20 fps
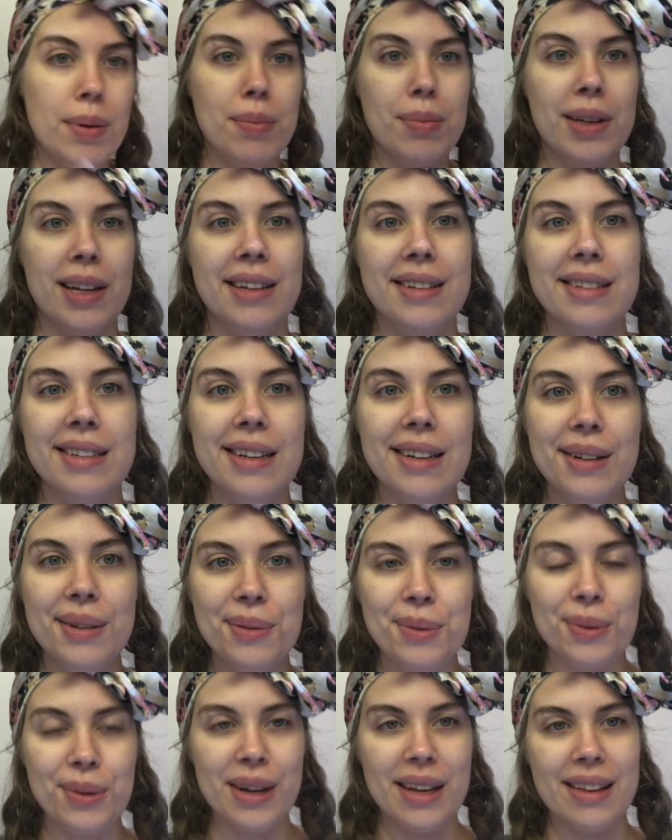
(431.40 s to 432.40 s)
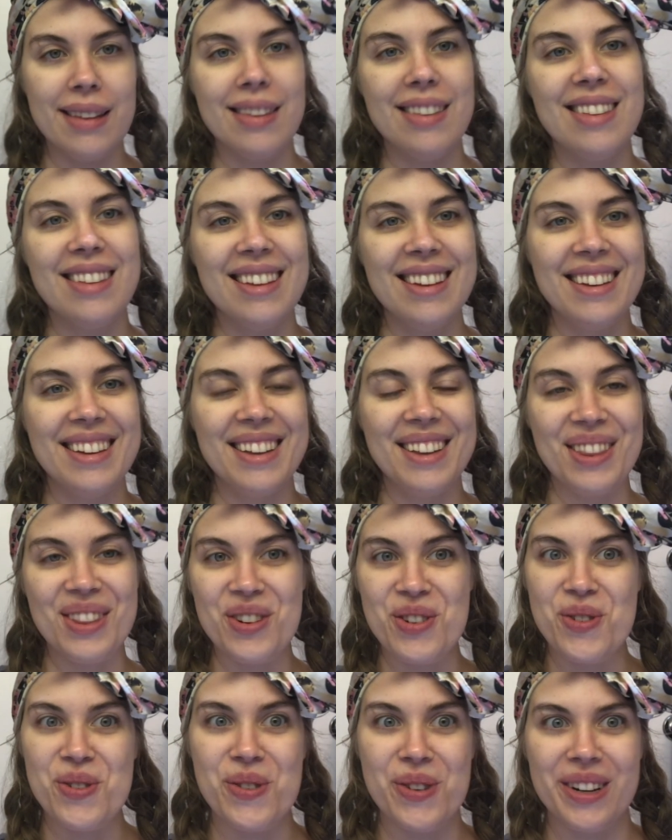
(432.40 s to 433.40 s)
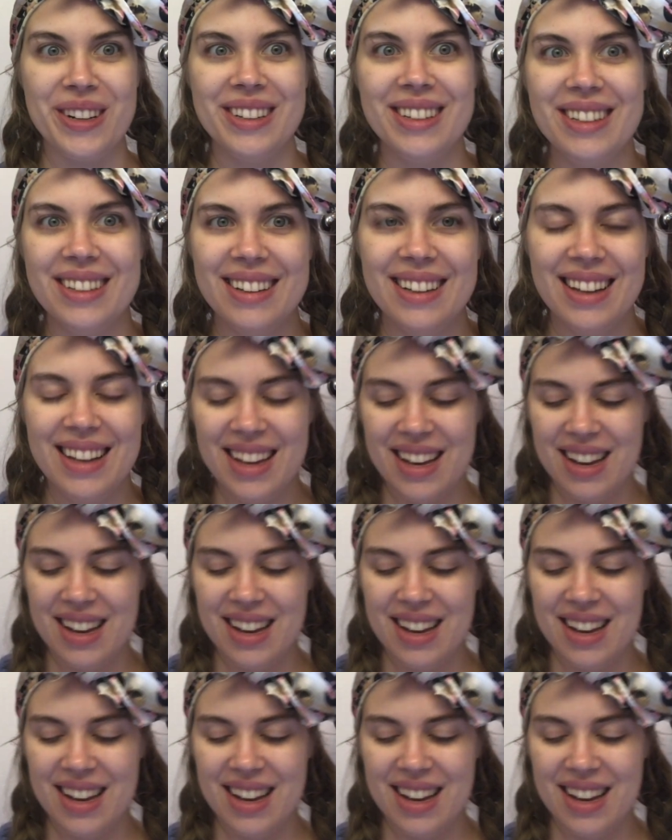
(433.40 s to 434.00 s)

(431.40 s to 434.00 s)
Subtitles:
be blended with the oil,